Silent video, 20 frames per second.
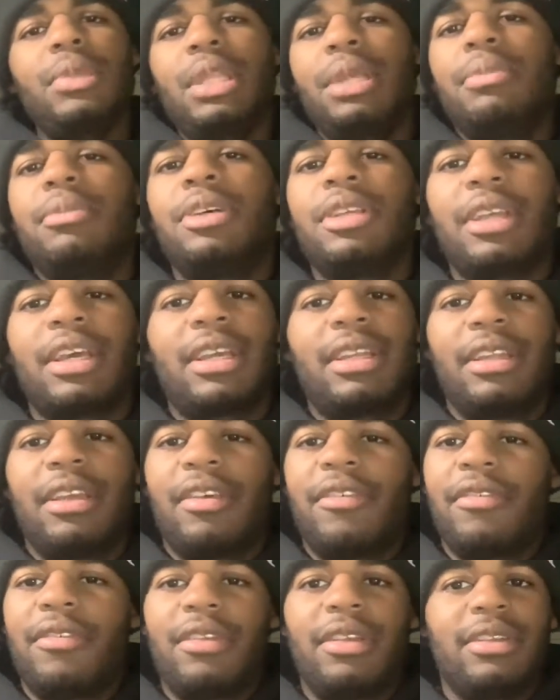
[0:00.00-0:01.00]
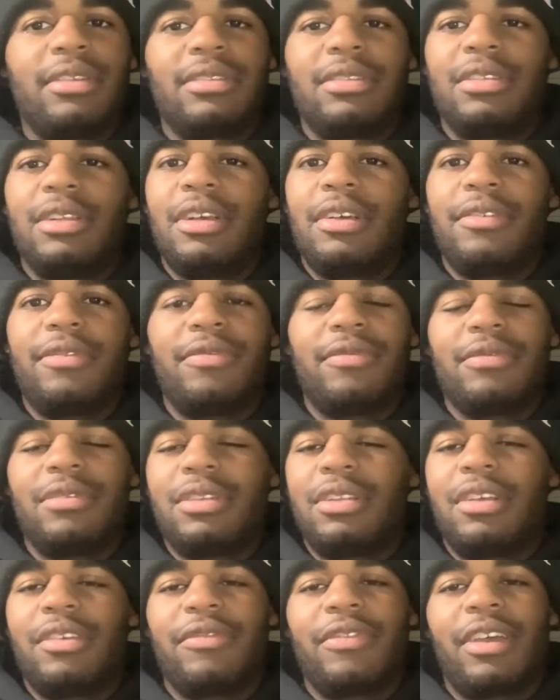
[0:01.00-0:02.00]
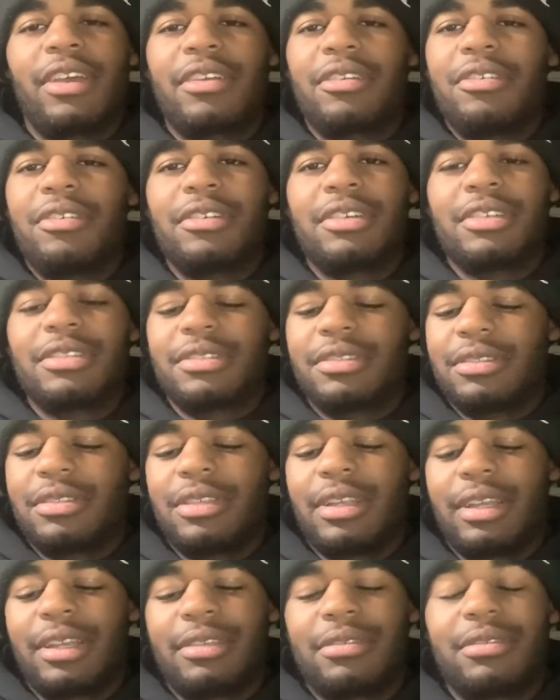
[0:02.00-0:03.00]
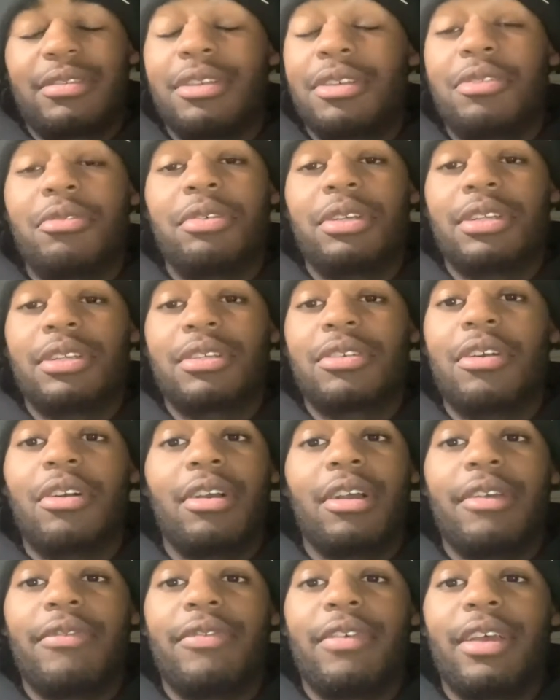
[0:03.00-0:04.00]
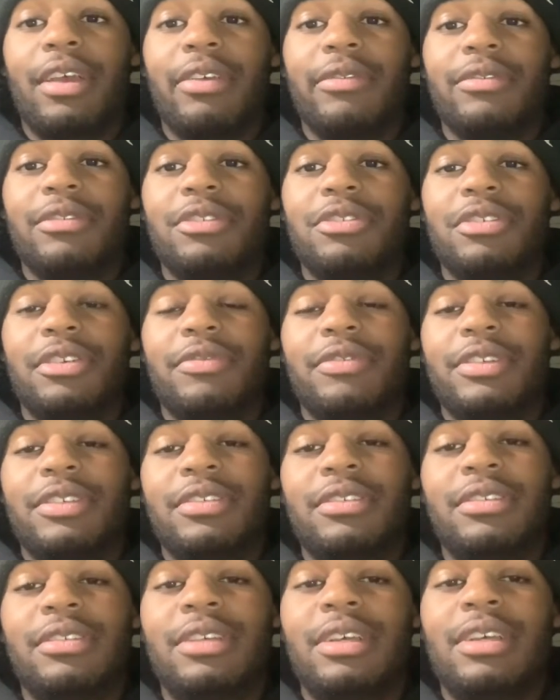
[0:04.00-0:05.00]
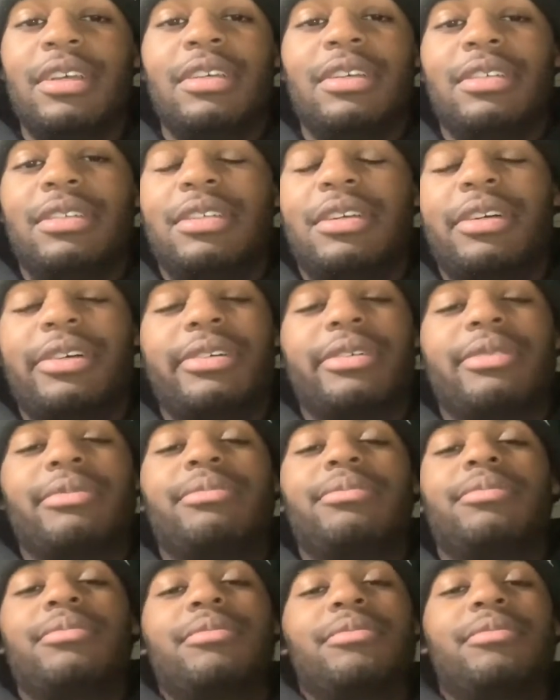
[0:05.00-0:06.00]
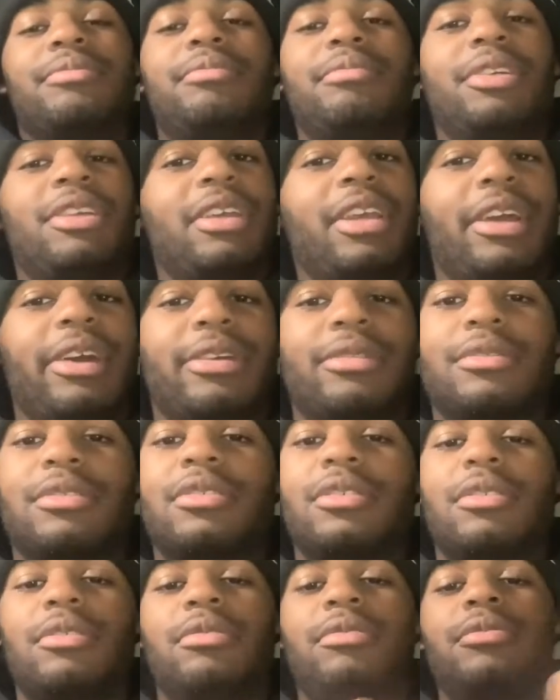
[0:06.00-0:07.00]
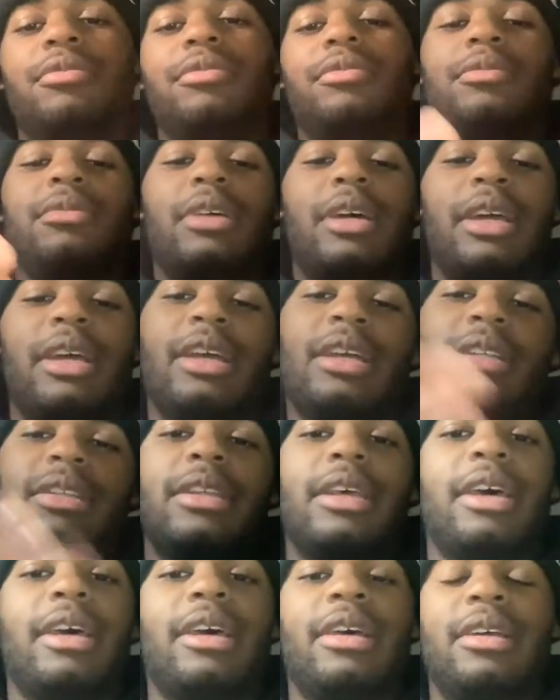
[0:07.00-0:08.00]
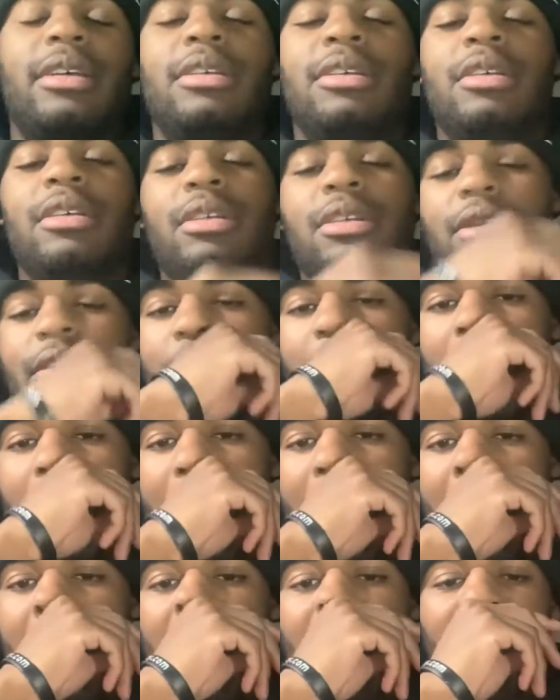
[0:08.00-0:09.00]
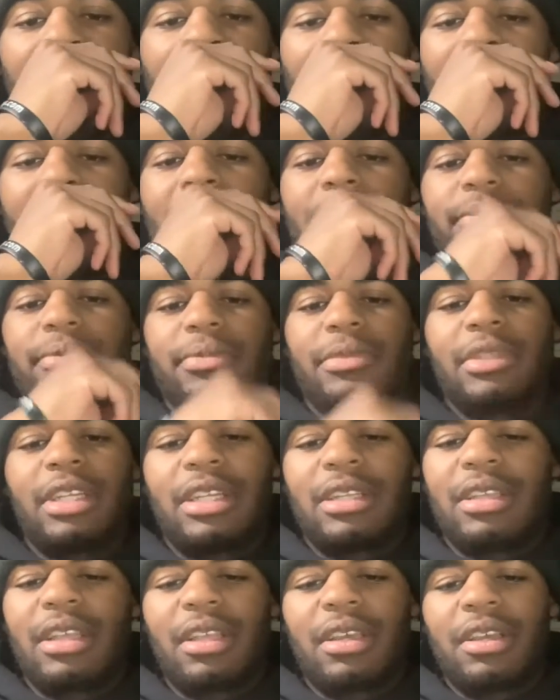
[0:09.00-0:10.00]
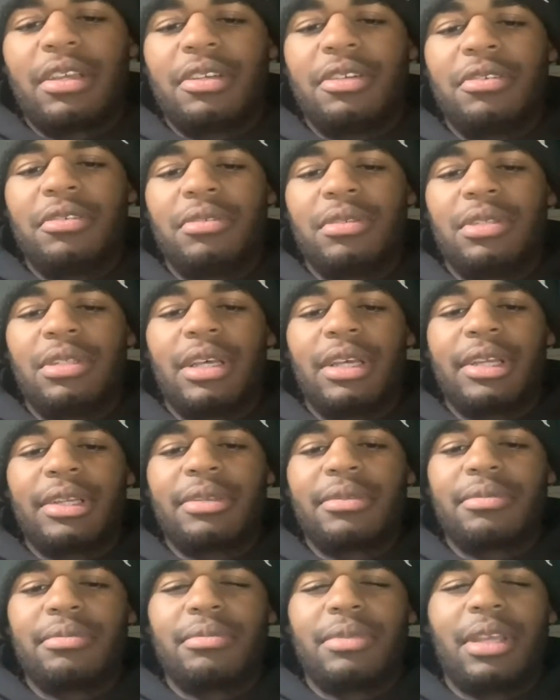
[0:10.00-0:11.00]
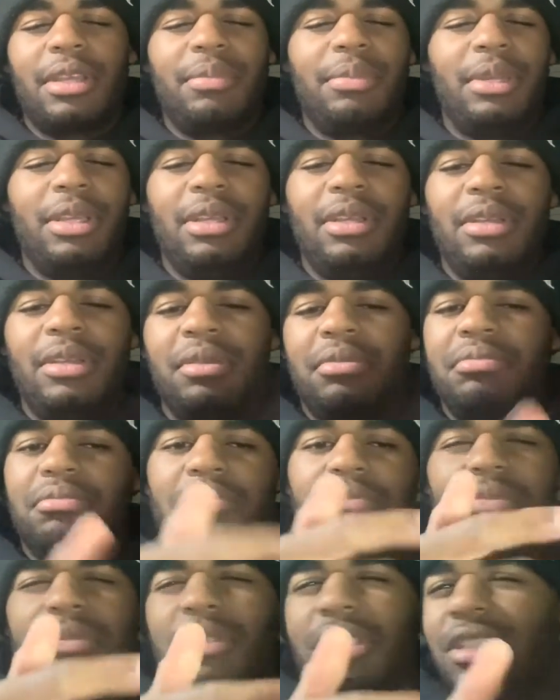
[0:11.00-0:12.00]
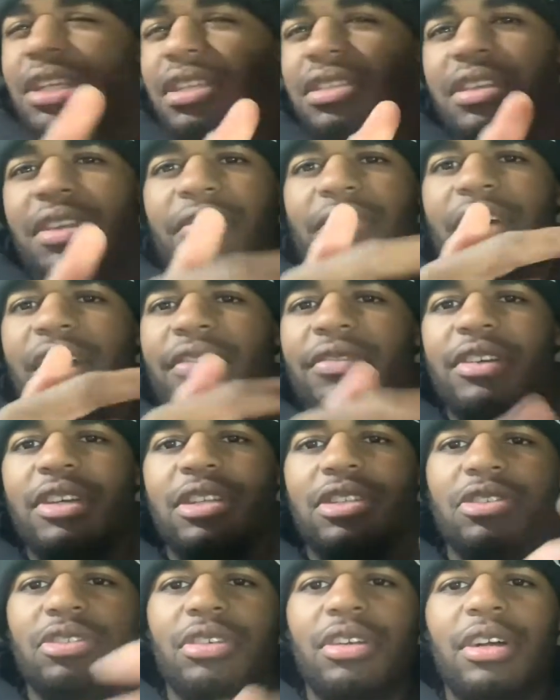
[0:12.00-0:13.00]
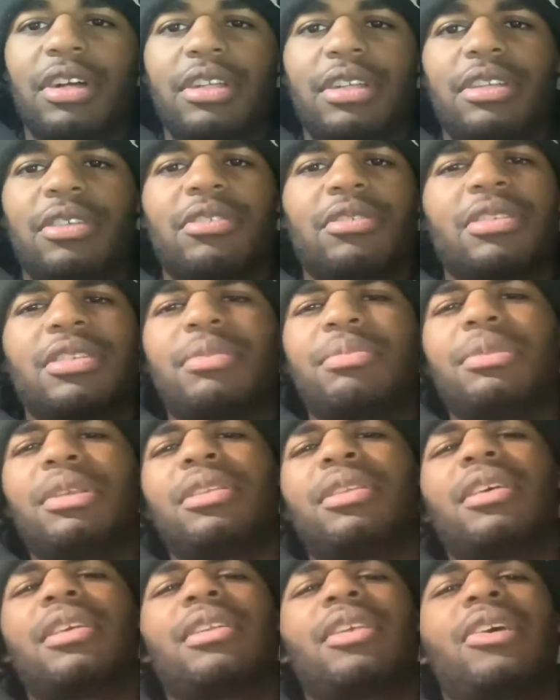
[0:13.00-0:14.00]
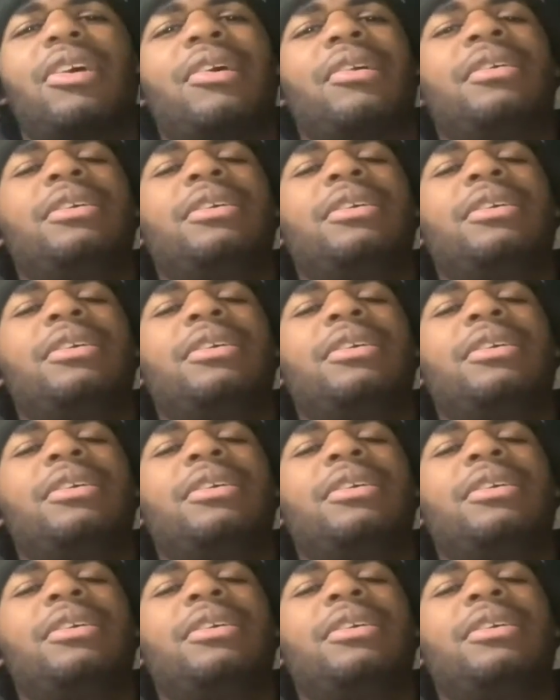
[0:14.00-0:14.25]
But yeah, I love that car. It's like the quickest car I've ever driven. But yeah, so I had that. I think I owed like maybe $6,500 on it or something like that.